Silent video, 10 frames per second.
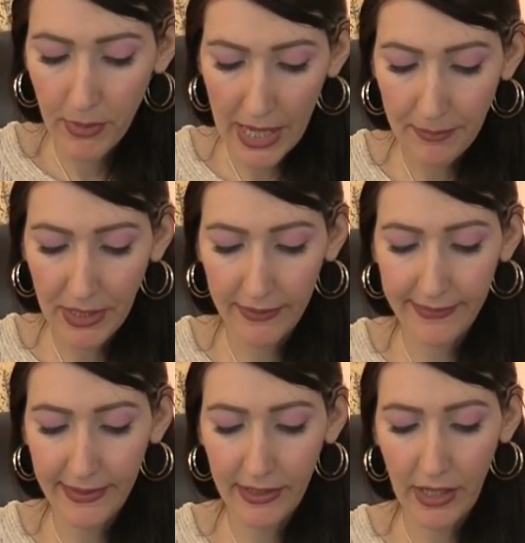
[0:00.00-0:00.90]
mean, I
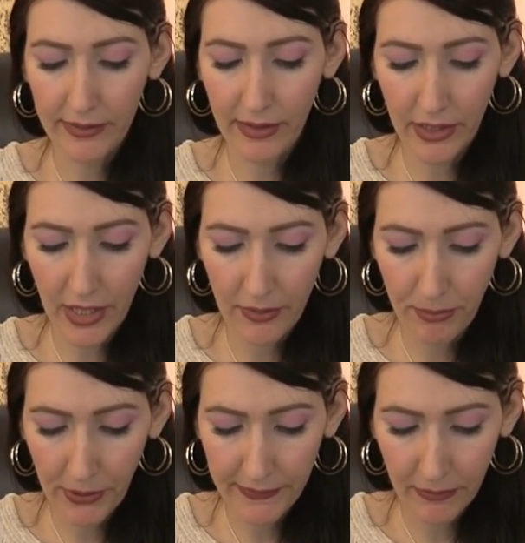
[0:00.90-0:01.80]
see a kind of
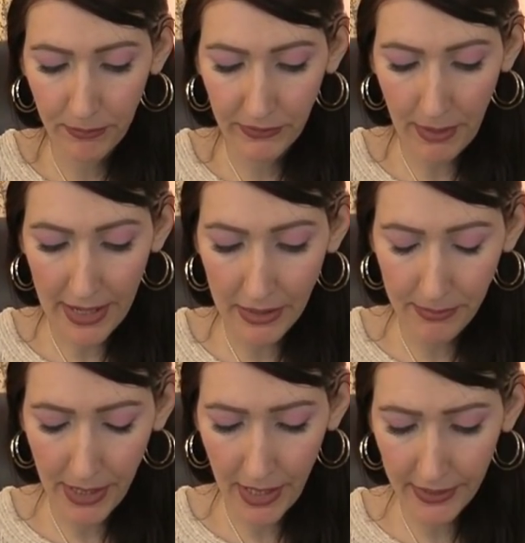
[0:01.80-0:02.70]
person spying
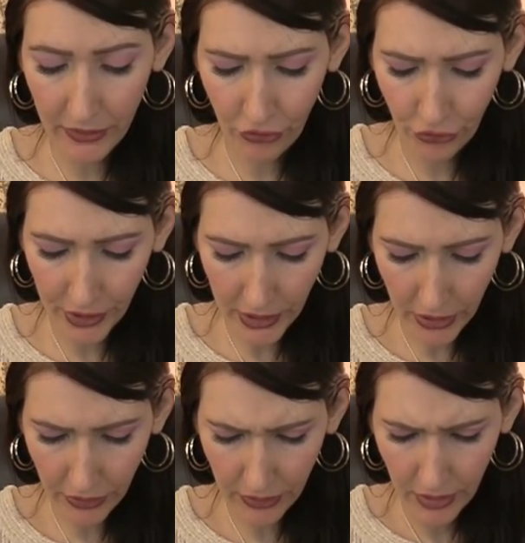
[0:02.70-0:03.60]
behind the tree
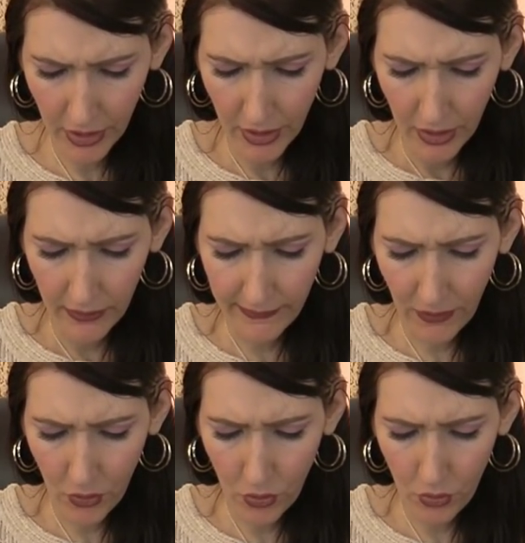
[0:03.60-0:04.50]
here.
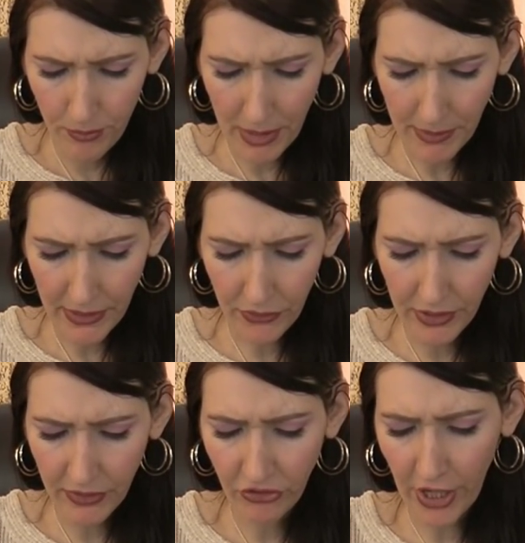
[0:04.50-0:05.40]
So maybe they're
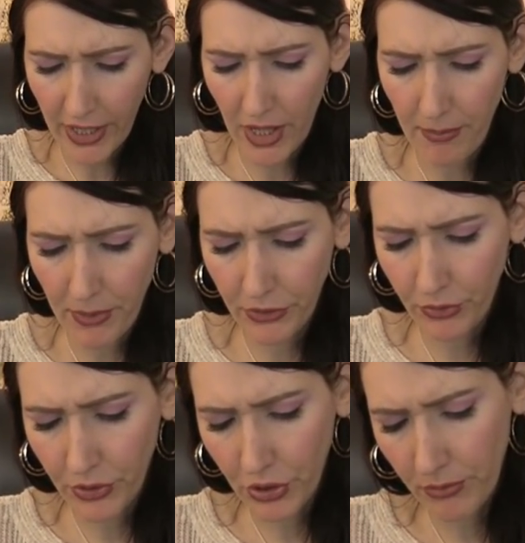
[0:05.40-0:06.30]
even checking up on you
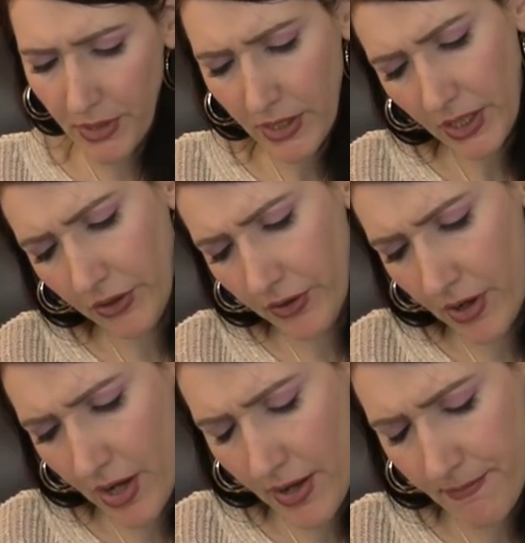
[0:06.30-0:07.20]
a little bit here
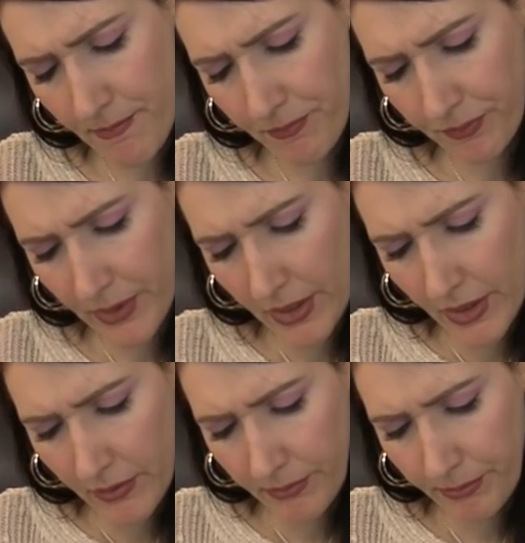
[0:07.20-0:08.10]

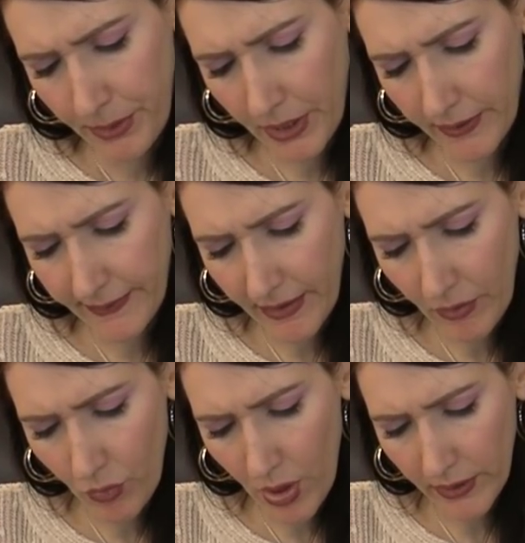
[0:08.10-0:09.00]
because they
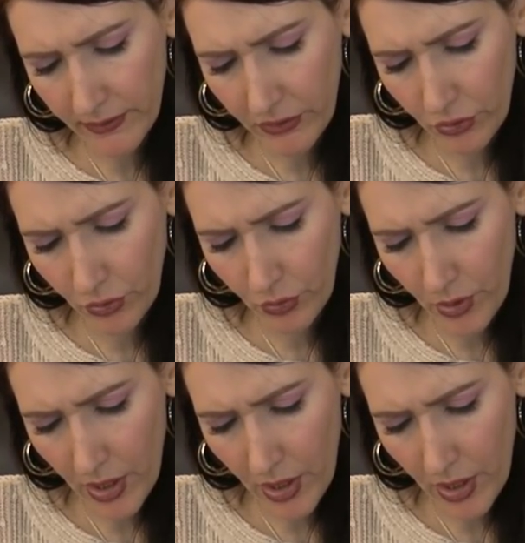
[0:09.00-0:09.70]
want to